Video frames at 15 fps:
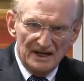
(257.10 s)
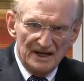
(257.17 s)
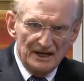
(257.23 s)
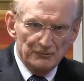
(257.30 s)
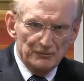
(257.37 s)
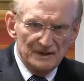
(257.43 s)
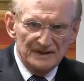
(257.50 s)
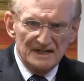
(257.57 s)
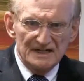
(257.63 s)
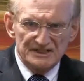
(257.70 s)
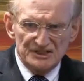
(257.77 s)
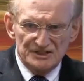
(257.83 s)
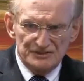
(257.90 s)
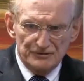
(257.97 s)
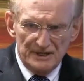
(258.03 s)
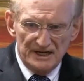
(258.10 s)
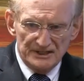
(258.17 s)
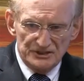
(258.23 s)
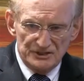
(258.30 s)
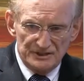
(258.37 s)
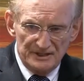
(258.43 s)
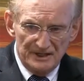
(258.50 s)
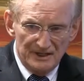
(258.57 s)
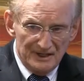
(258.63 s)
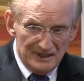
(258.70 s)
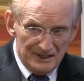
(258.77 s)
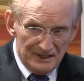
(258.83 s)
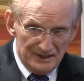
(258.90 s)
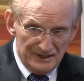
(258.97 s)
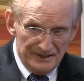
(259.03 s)
And when that's stretched,
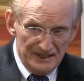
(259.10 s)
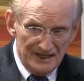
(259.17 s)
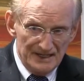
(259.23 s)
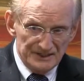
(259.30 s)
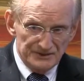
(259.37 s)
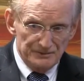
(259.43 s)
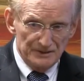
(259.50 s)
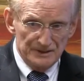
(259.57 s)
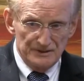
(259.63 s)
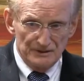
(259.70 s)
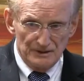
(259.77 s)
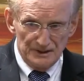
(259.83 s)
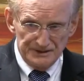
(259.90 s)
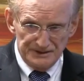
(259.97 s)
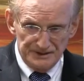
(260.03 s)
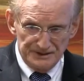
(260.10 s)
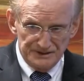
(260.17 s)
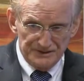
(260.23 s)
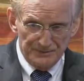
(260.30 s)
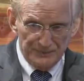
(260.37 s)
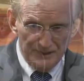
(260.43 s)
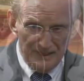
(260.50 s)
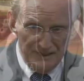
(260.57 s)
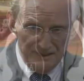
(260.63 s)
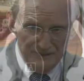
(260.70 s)
that's what causes the pain.